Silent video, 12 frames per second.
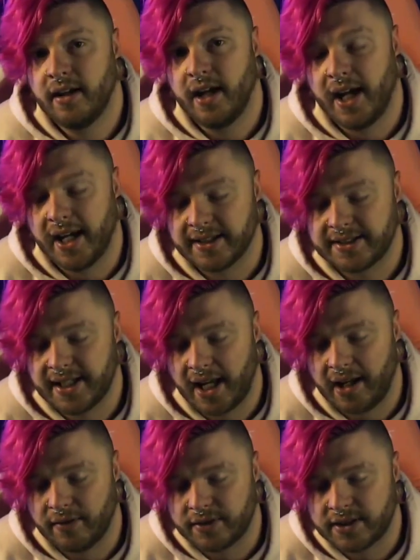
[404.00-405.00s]
It
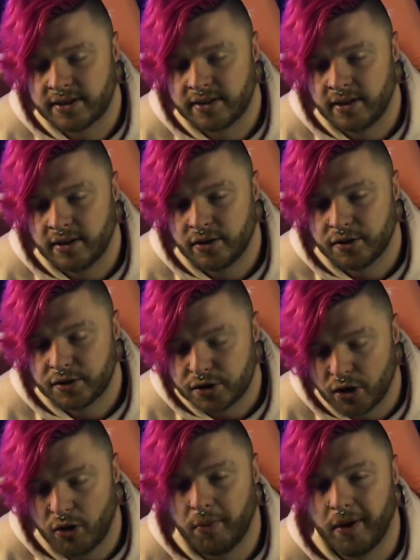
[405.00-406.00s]
saves
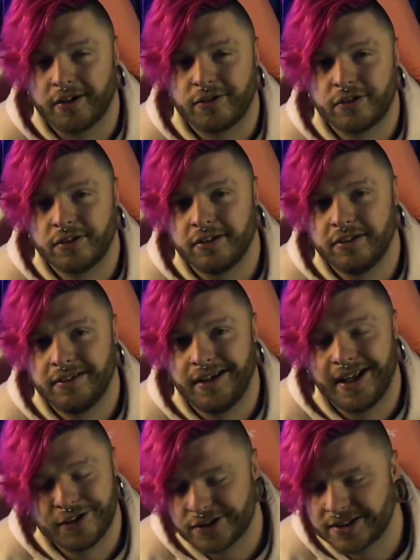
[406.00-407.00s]
so much
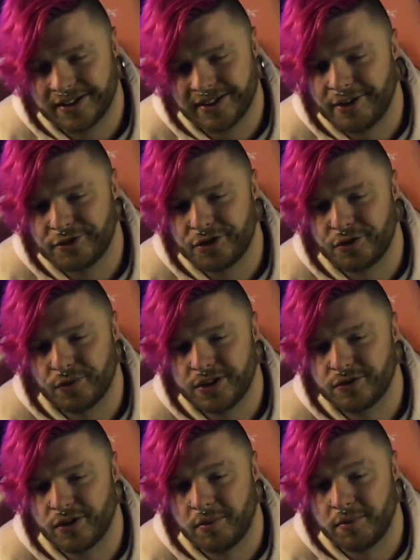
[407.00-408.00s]
and just allows you to
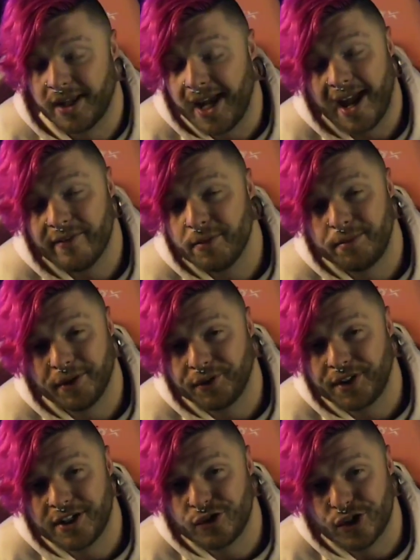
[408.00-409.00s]
restream. They have a
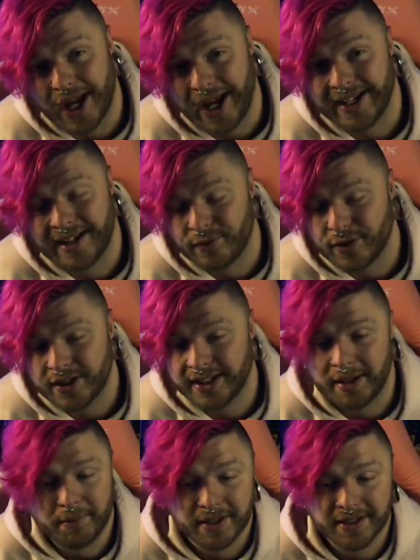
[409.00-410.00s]
built-in chat and everything that
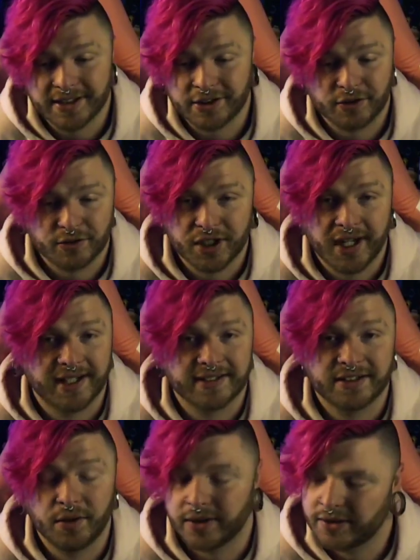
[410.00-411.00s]
mixes your chats
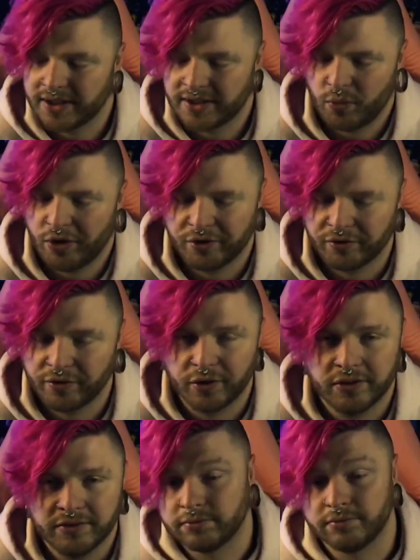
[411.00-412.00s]
too. It's wonderful.
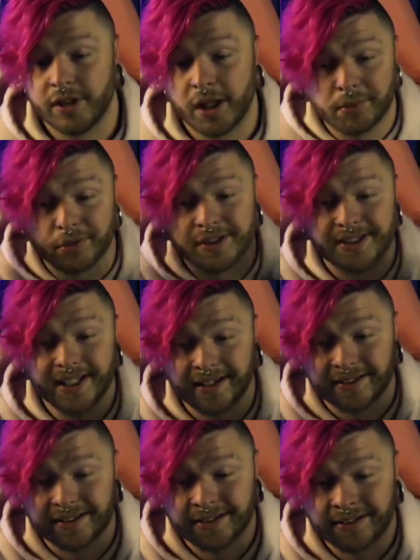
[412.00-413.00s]
Number
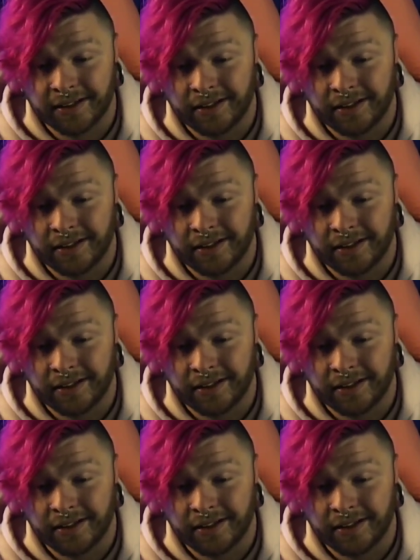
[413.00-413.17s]
6.